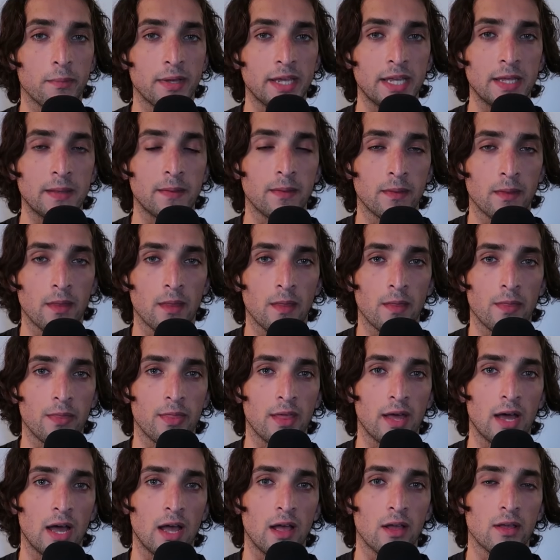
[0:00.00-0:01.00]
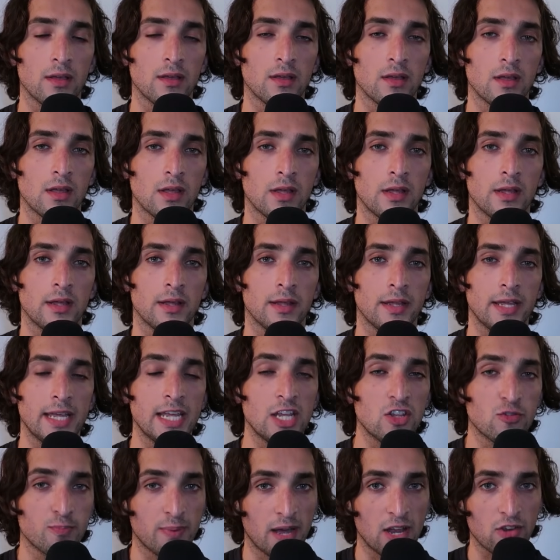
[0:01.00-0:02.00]
mean that
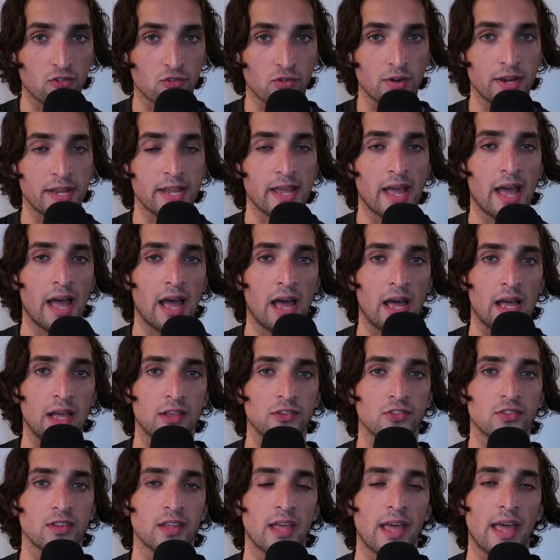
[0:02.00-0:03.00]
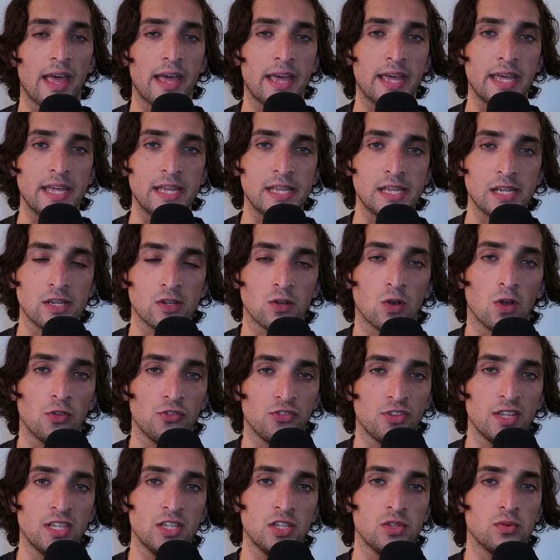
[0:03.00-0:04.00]
each battery has a
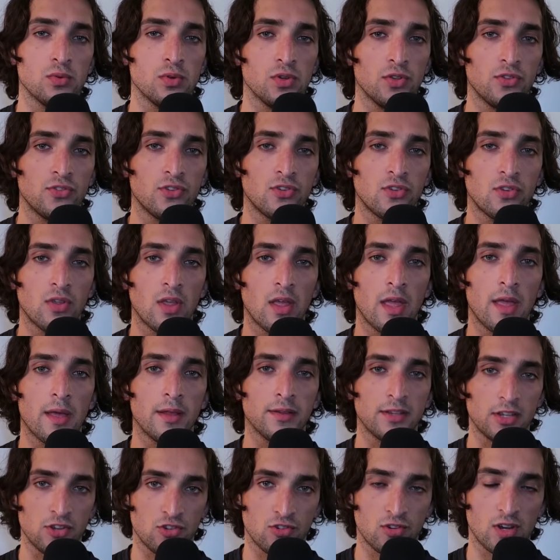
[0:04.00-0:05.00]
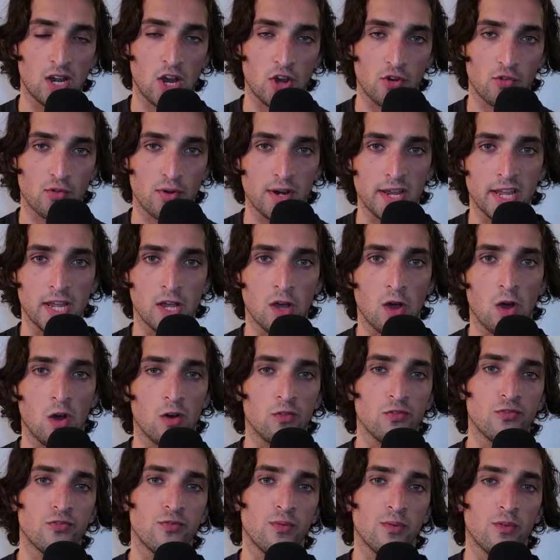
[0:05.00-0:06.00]
continuous discharge rate
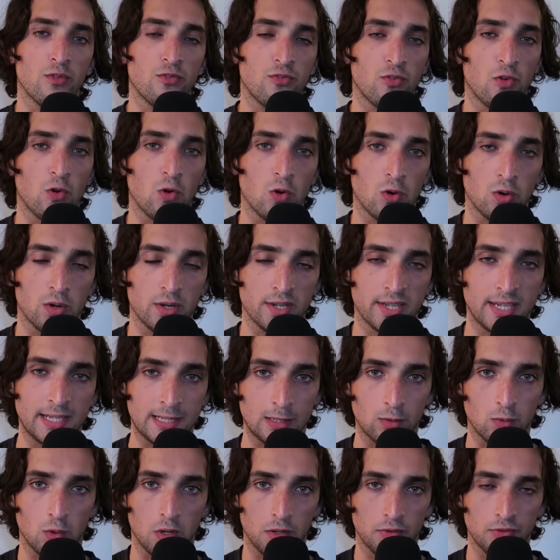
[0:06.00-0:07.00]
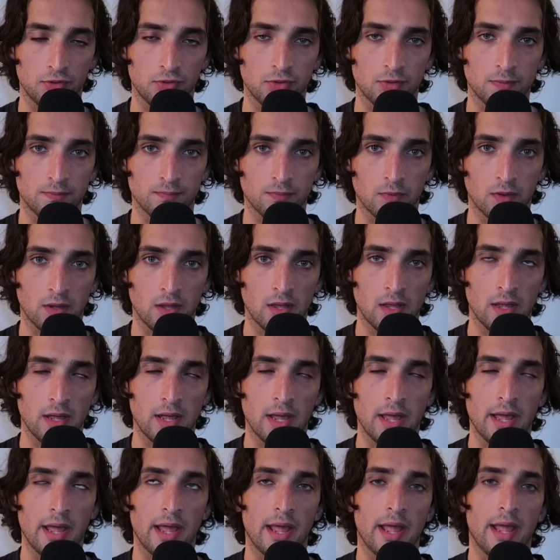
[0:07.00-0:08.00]
of 4 kilowatts.
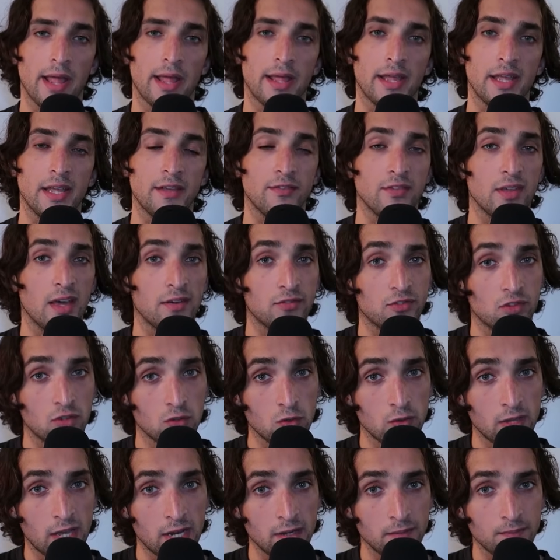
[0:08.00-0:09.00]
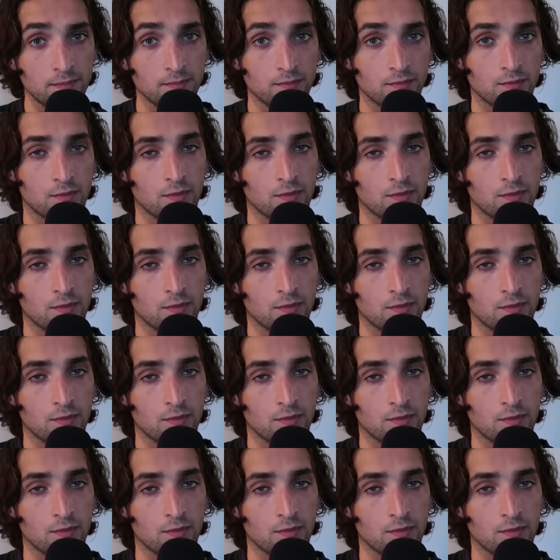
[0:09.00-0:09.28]
If you have two, then